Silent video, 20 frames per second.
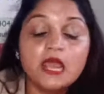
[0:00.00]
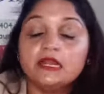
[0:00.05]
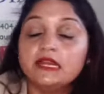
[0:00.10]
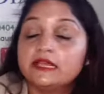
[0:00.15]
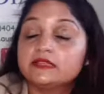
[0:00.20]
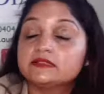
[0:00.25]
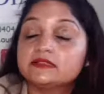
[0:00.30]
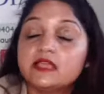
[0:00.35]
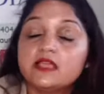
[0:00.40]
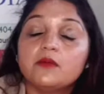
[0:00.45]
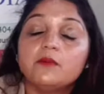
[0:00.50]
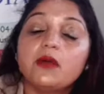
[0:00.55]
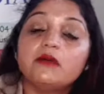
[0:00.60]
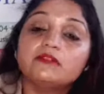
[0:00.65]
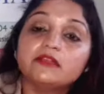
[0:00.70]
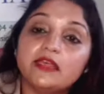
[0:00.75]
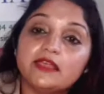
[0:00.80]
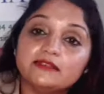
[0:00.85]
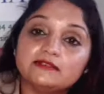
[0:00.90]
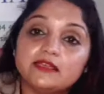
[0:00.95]
Next thing
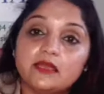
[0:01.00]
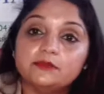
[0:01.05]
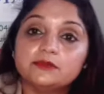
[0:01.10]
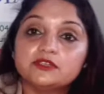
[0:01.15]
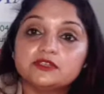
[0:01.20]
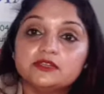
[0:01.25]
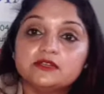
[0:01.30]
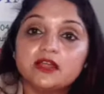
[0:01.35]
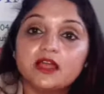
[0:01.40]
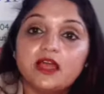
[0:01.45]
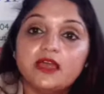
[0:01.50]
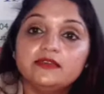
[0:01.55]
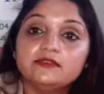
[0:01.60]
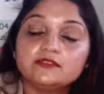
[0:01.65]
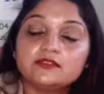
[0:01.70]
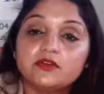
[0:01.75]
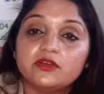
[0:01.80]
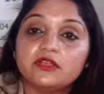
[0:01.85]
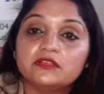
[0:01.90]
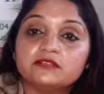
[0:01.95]
about the exemption,
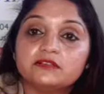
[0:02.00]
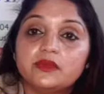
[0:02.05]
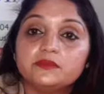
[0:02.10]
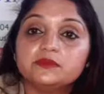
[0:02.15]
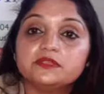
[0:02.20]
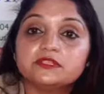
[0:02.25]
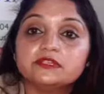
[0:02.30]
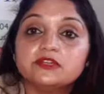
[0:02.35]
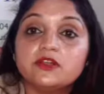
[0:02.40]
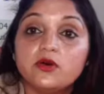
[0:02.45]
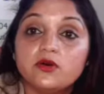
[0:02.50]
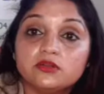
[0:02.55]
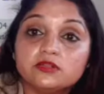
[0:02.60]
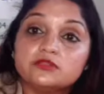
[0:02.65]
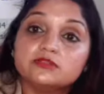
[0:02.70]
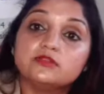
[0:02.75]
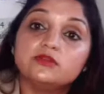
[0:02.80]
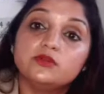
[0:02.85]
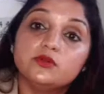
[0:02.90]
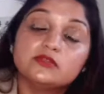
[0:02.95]
guys. So exemption
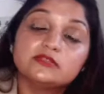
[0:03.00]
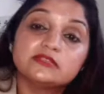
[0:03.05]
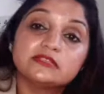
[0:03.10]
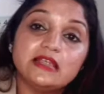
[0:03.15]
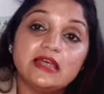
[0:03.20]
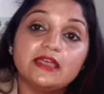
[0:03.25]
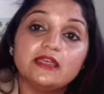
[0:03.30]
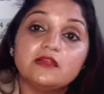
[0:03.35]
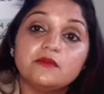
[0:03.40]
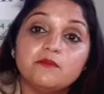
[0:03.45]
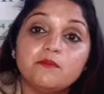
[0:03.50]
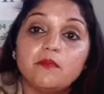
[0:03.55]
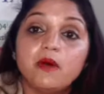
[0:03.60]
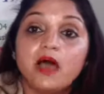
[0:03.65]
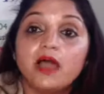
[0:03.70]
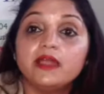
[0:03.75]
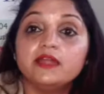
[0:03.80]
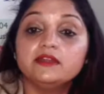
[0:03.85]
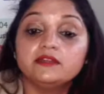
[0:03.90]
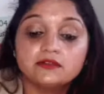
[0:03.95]
also looks like
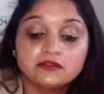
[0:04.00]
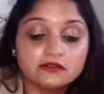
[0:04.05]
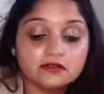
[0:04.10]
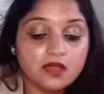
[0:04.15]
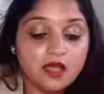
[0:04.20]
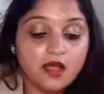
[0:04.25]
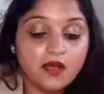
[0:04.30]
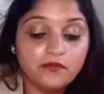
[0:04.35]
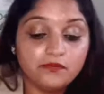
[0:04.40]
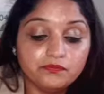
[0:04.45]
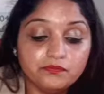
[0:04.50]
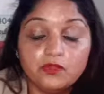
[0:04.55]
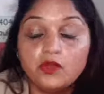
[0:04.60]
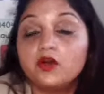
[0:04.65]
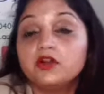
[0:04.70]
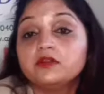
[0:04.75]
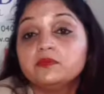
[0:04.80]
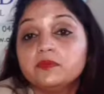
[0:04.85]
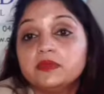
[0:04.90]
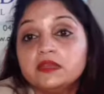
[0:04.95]
might
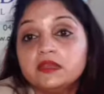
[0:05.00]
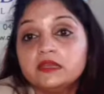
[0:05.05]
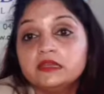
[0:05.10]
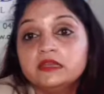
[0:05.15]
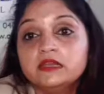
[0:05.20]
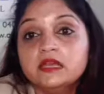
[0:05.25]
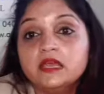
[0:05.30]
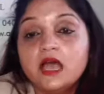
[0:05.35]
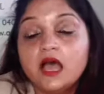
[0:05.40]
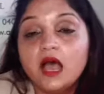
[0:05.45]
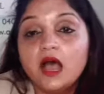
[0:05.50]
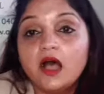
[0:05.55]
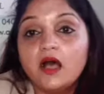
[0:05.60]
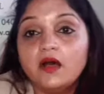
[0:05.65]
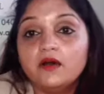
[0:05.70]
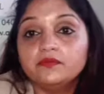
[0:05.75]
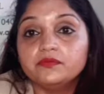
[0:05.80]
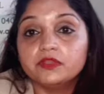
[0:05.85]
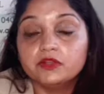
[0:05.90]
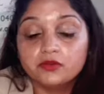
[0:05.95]
not be,
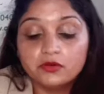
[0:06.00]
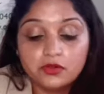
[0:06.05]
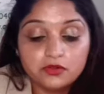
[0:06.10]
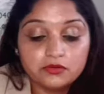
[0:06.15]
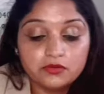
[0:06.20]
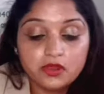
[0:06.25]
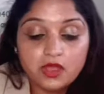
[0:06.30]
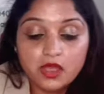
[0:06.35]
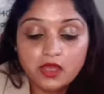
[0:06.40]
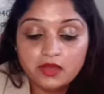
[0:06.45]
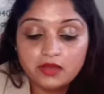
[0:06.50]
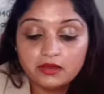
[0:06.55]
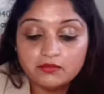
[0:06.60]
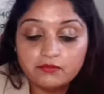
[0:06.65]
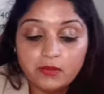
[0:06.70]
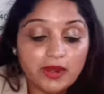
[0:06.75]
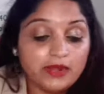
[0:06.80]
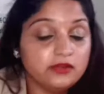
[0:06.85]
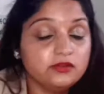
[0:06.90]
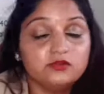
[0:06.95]

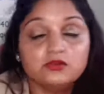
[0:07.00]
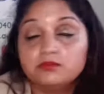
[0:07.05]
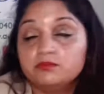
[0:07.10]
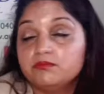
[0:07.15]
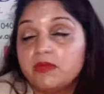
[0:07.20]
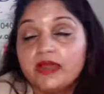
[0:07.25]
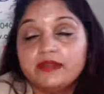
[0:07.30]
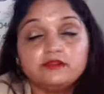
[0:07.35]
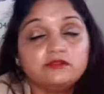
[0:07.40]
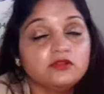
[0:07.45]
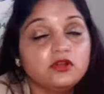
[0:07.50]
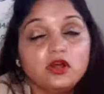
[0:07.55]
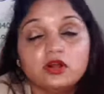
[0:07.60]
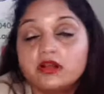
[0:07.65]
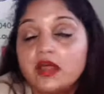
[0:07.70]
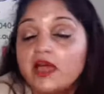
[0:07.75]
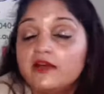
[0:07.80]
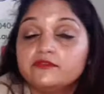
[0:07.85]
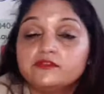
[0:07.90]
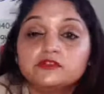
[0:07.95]
might
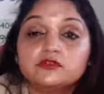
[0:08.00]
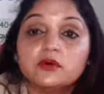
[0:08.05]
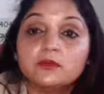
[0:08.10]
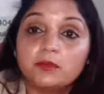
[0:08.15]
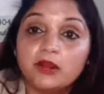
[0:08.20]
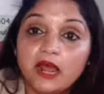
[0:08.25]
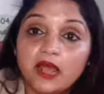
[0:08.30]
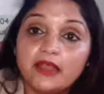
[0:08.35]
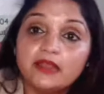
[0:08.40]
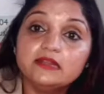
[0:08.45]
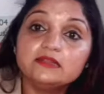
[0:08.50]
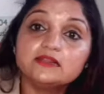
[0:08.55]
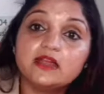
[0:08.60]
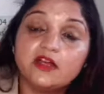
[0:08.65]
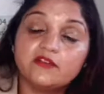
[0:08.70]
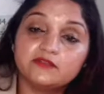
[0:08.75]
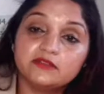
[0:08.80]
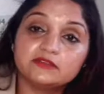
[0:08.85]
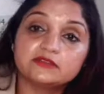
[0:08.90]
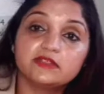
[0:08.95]
not have to apply it
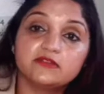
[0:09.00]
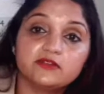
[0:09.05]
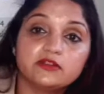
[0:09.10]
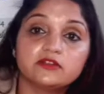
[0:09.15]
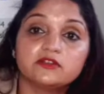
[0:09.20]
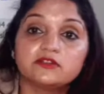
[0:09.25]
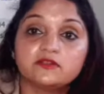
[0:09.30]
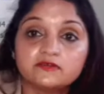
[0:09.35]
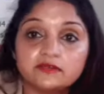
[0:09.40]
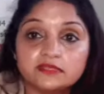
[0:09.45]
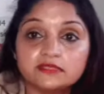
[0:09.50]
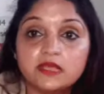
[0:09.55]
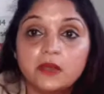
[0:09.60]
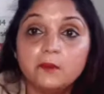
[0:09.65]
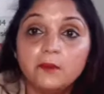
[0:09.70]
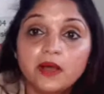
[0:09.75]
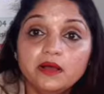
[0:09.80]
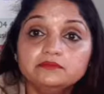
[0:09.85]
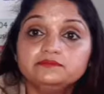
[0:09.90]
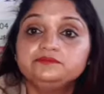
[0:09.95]
after 17th
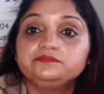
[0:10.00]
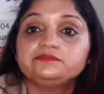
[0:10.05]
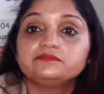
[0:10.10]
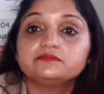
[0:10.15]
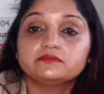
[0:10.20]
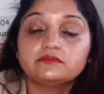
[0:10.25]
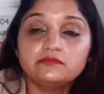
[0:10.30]
December.